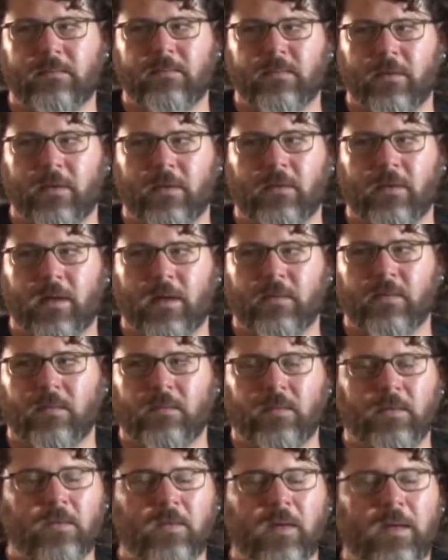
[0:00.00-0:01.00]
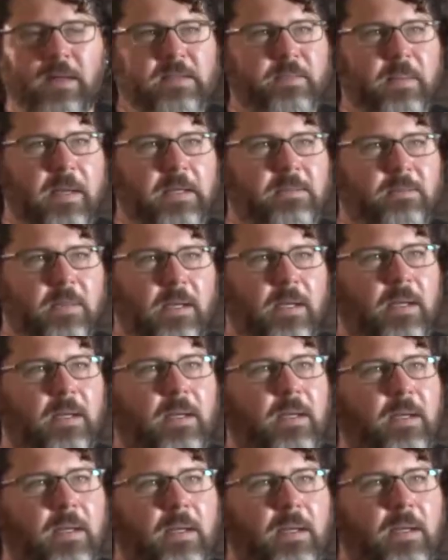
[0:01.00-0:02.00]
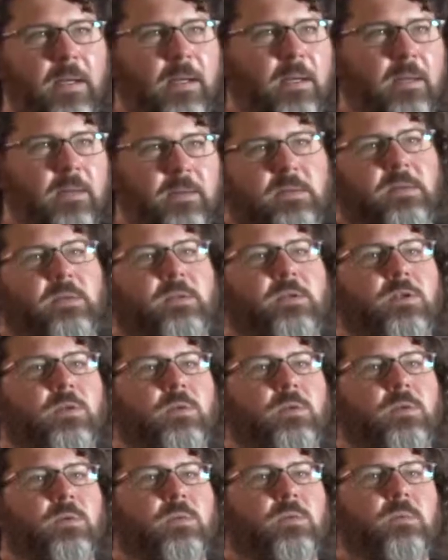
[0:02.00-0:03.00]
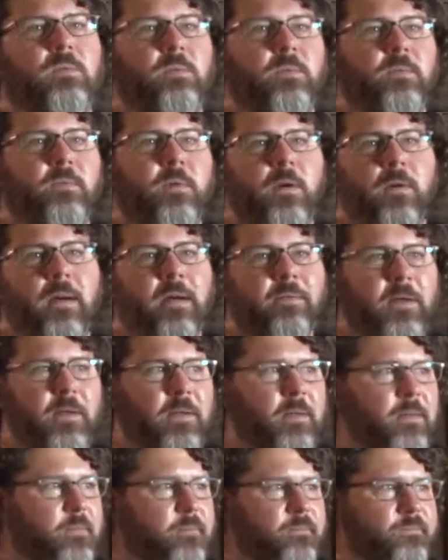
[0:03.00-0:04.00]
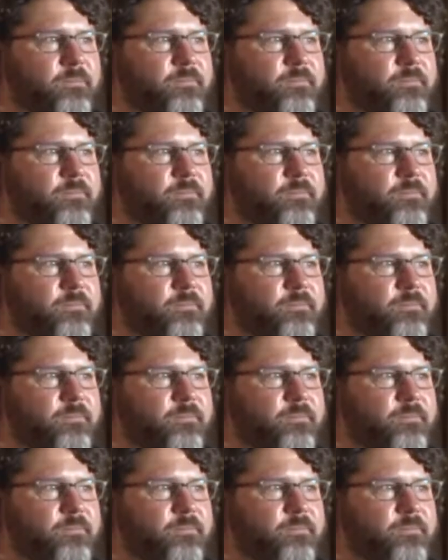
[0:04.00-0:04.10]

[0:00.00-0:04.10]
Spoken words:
photographs of little tiny spacemen to photographing a